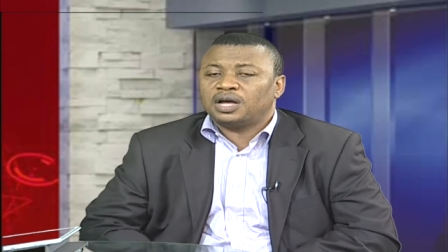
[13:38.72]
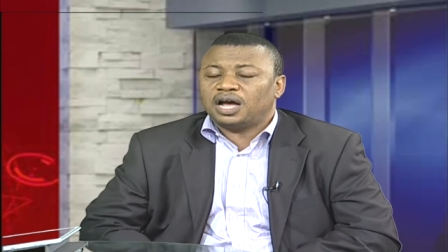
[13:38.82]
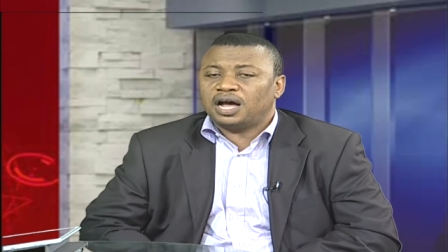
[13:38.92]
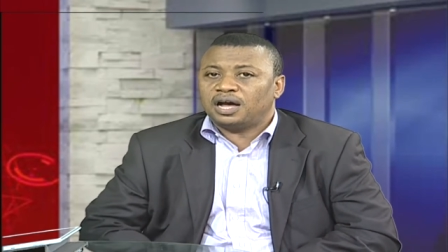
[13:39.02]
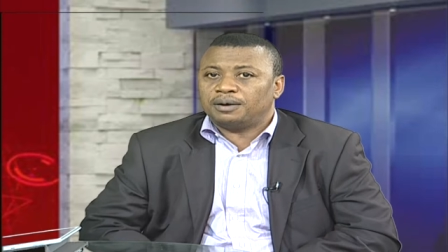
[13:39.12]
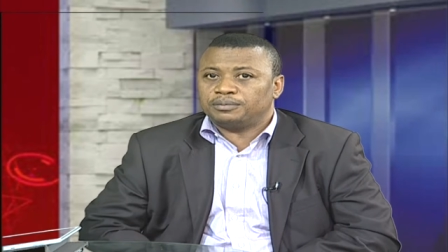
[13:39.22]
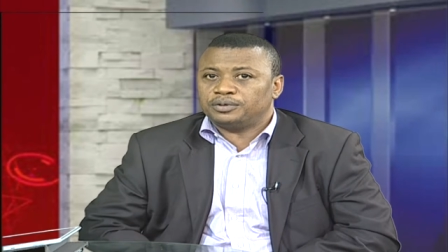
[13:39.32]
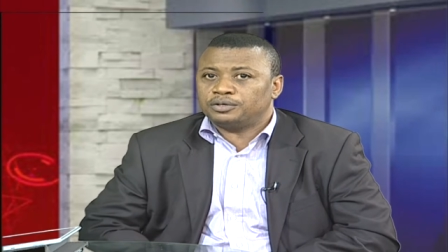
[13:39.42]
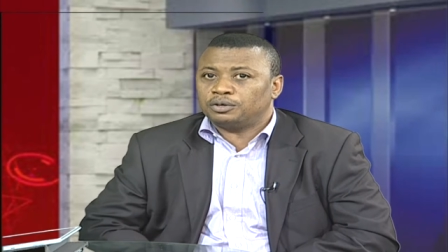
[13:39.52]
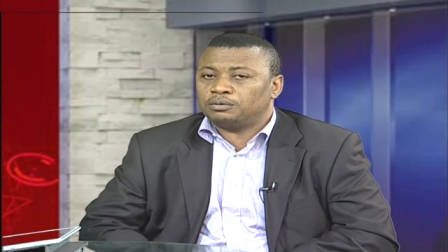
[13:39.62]
um,
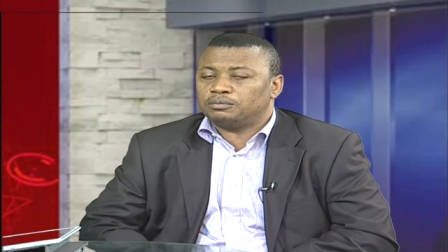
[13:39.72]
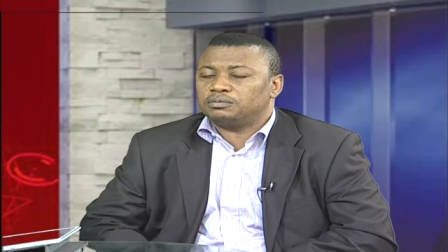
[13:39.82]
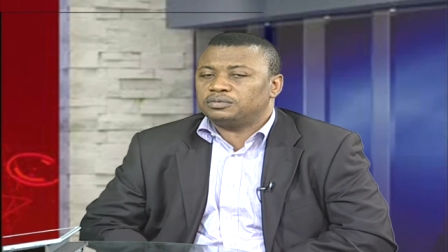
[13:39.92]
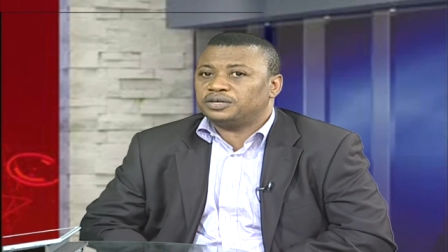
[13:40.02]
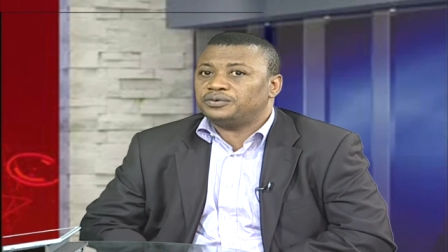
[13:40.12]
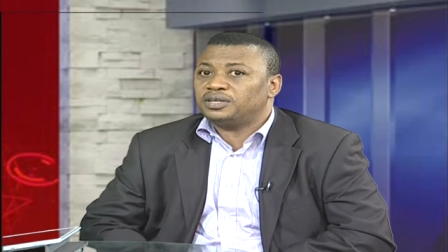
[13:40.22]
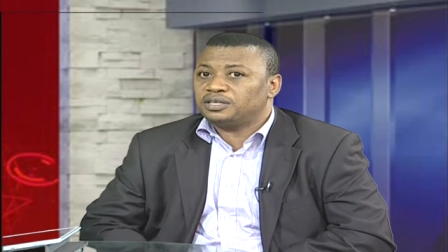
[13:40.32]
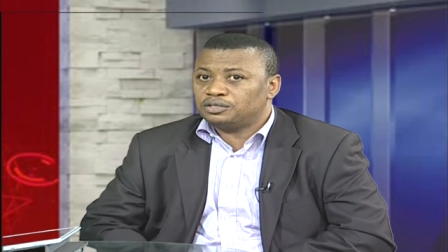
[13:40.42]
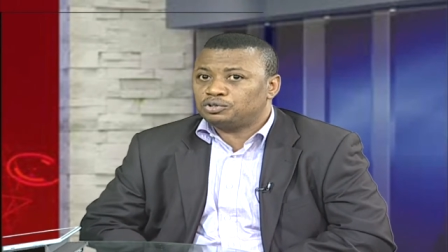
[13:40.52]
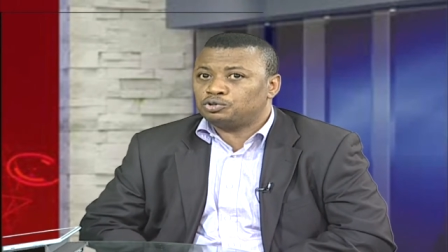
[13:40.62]
you know, they really
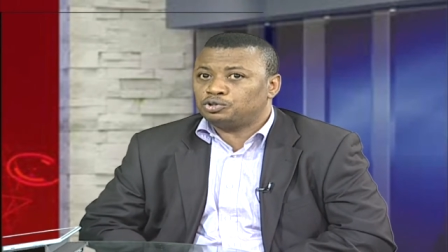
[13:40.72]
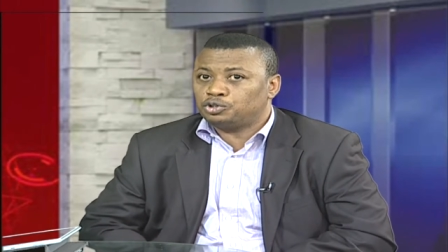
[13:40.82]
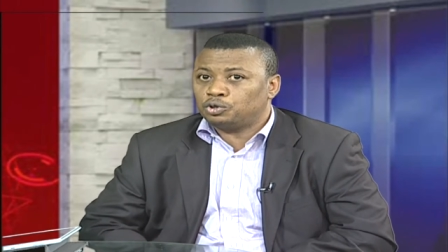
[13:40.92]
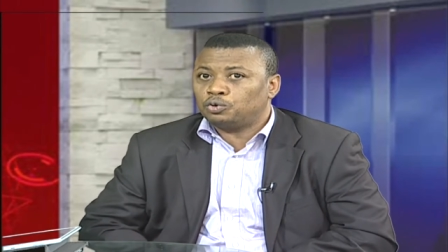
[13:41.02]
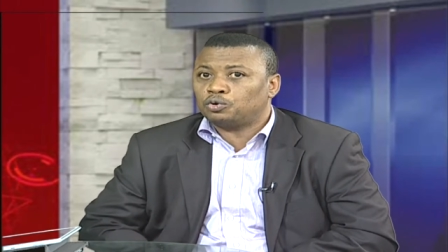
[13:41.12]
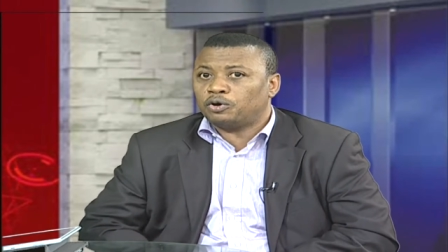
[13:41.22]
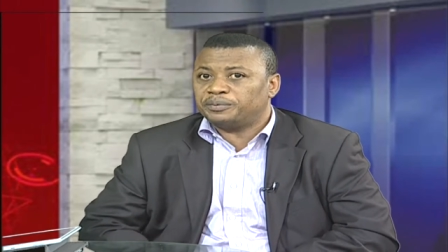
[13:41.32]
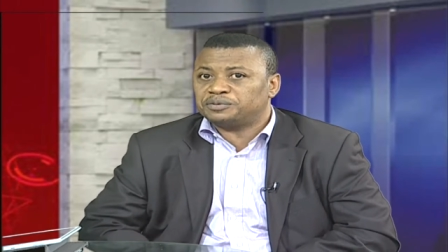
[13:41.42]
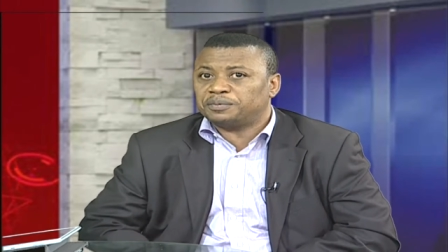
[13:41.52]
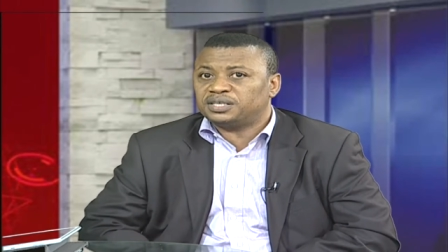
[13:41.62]
need to show
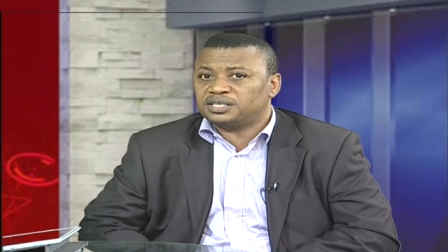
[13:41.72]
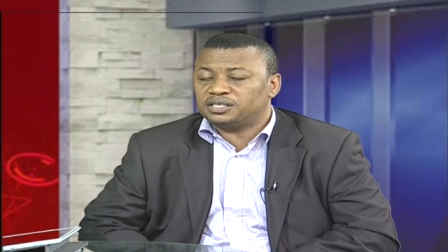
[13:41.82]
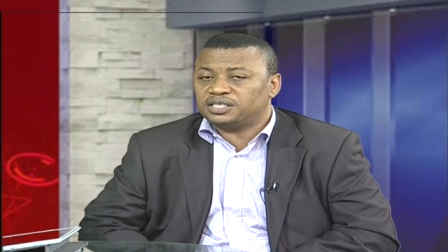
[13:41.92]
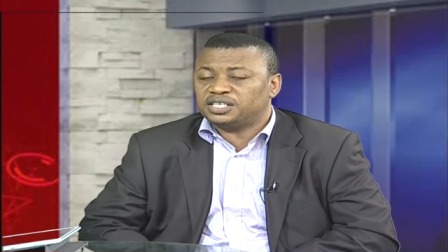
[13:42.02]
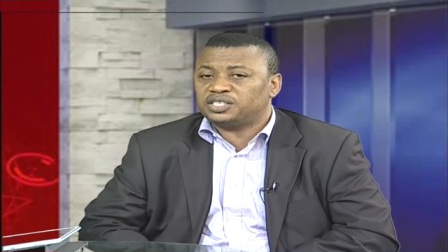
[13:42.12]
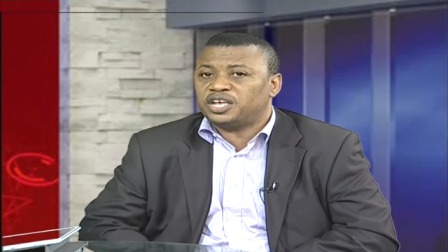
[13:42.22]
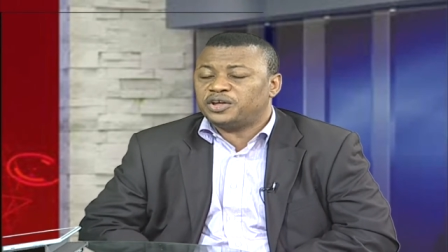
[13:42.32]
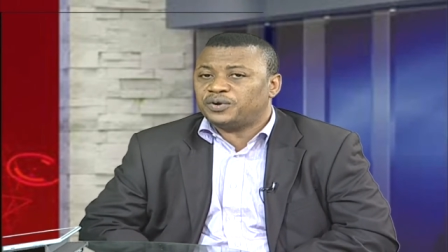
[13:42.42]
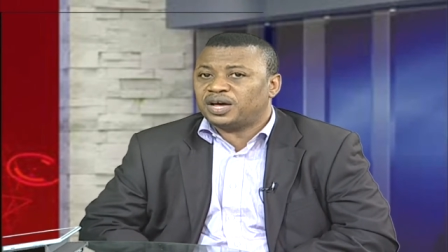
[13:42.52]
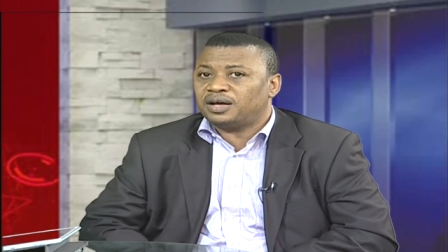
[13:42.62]
commitment in this
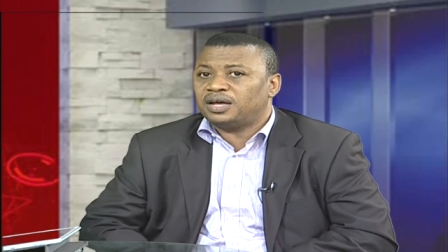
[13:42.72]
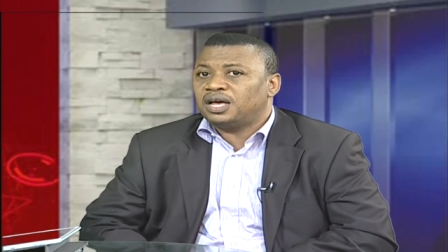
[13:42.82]
area